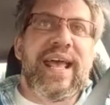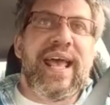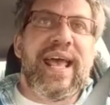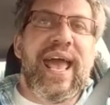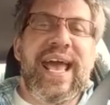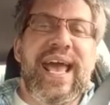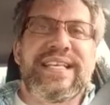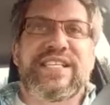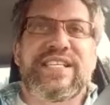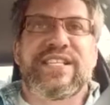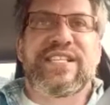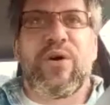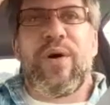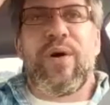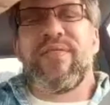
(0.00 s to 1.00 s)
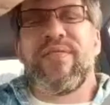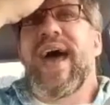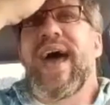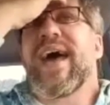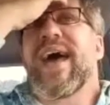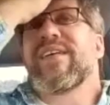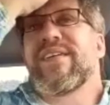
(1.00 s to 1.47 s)
And so
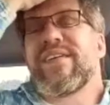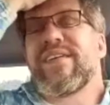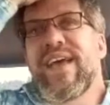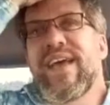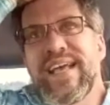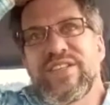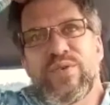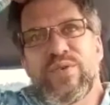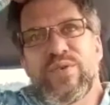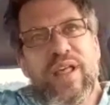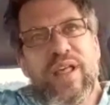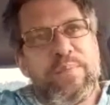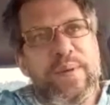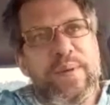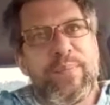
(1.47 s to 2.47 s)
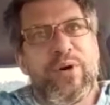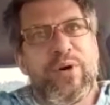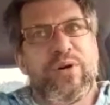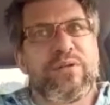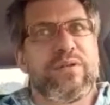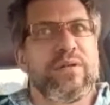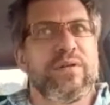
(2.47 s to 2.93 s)
a lot of
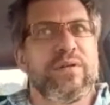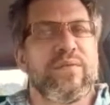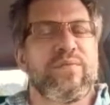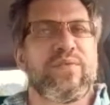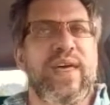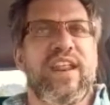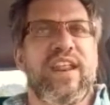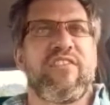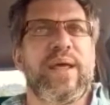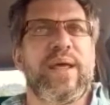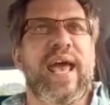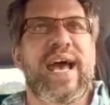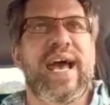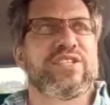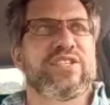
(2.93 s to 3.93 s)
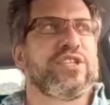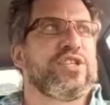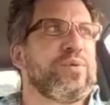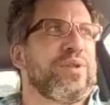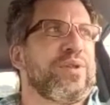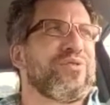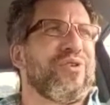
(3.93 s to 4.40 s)
people that have been asked to
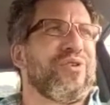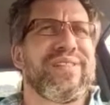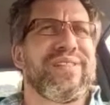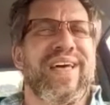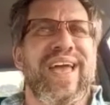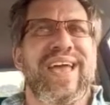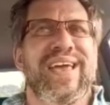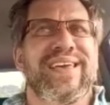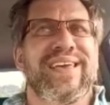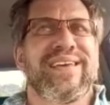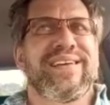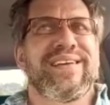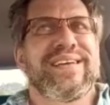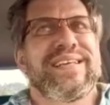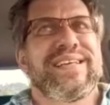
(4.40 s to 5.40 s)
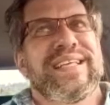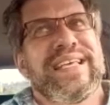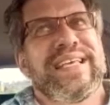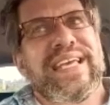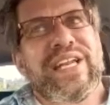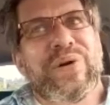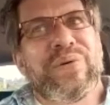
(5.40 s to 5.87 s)
do it, they're already like,
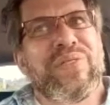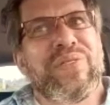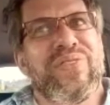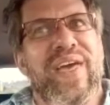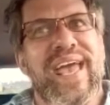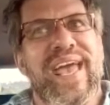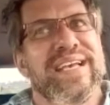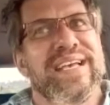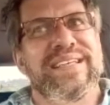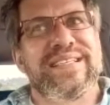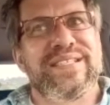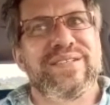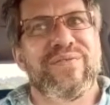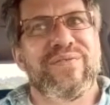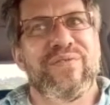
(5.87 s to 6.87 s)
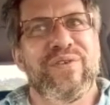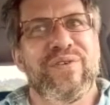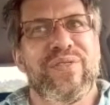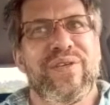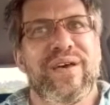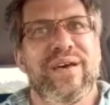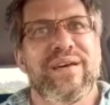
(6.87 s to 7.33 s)
you know, thanks for
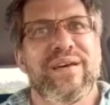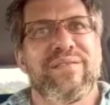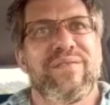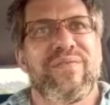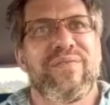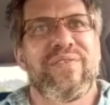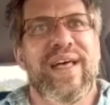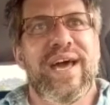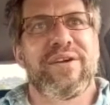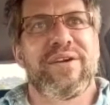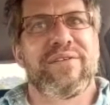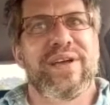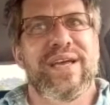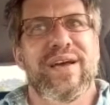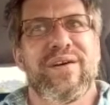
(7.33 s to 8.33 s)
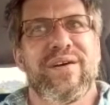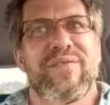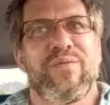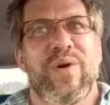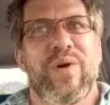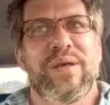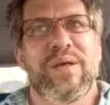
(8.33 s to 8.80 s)
the flattery
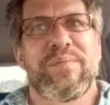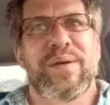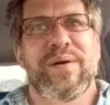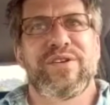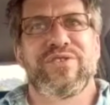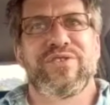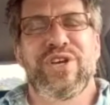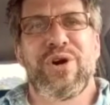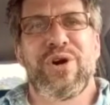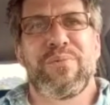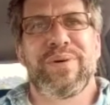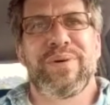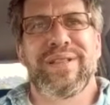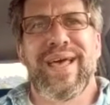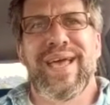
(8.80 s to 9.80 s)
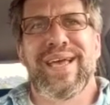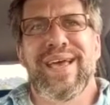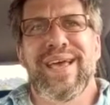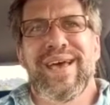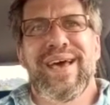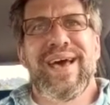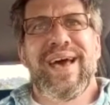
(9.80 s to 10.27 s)
of wanting to be on your show, but like,
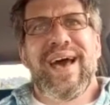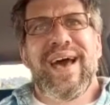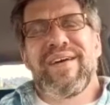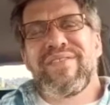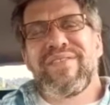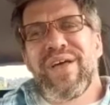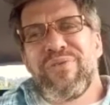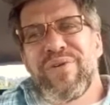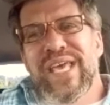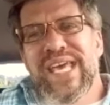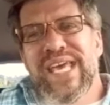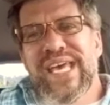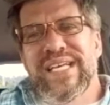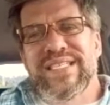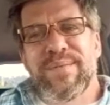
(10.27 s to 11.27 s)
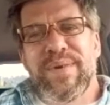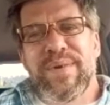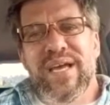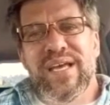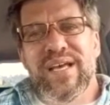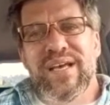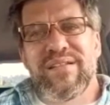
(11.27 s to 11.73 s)
I've got 3 kids. I'm
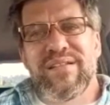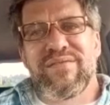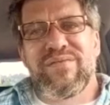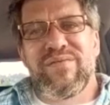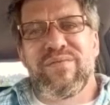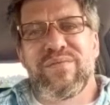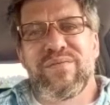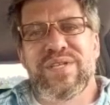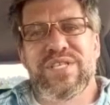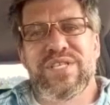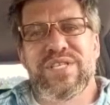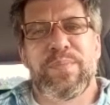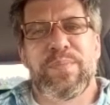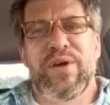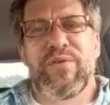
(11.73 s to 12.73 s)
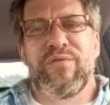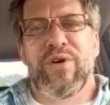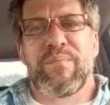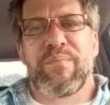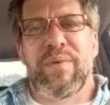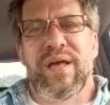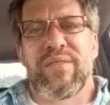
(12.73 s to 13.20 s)
not gonna disappear for a month.